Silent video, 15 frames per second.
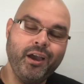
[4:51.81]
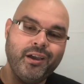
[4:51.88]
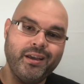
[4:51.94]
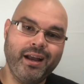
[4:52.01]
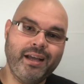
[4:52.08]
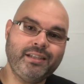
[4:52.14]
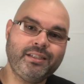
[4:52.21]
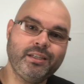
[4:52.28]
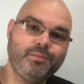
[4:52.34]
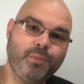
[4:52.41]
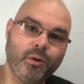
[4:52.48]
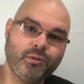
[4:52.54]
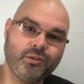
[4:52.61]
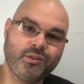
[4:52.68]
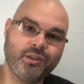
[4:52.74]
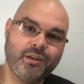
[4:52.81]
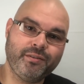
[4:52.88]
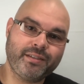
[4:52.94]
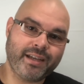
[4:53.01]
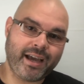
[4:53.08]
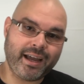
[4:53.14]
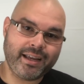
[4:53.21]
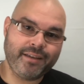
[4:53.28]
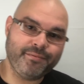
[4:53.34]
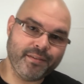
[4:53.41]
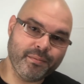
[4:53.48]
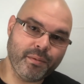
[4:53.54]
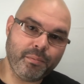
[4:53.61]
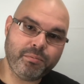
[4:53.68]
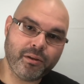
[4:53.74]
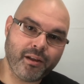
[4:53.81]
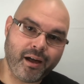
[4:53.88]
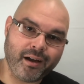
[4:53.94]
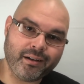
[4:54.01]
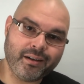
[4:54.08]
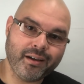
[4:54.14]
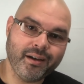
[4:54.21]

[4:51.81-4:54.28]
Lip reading: United States Postal Service, I gotta give them a plug